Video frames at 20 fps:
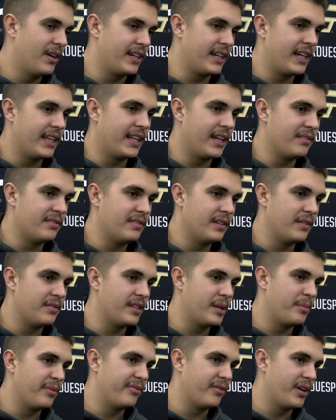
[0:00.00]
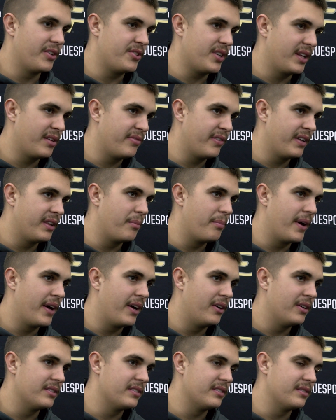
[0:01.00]
again, I've said before, I try to find the
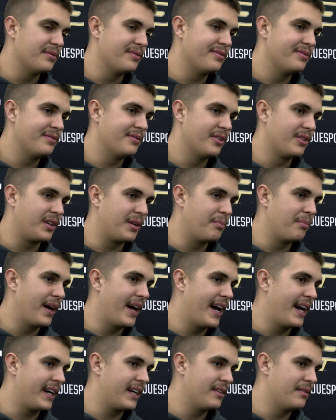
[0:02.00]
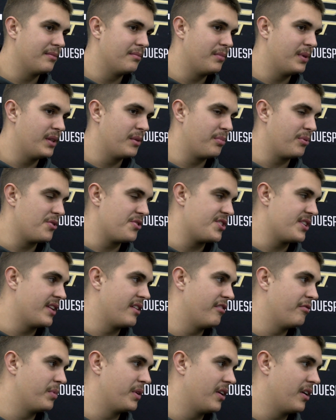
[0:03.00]
balance of looking back and being
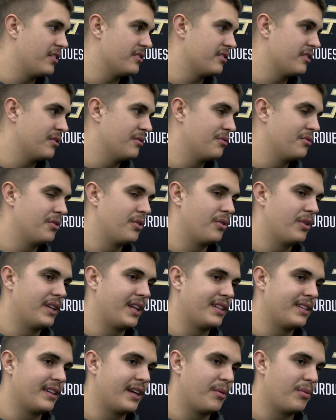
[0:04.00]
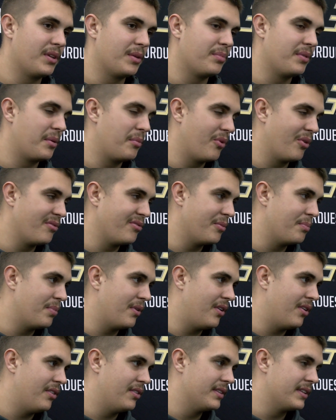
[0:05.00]
appreciative, but also knowing I want to play more
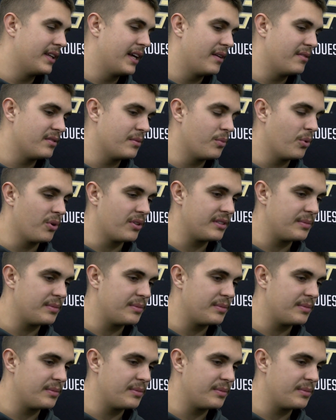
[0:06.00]
football and have some more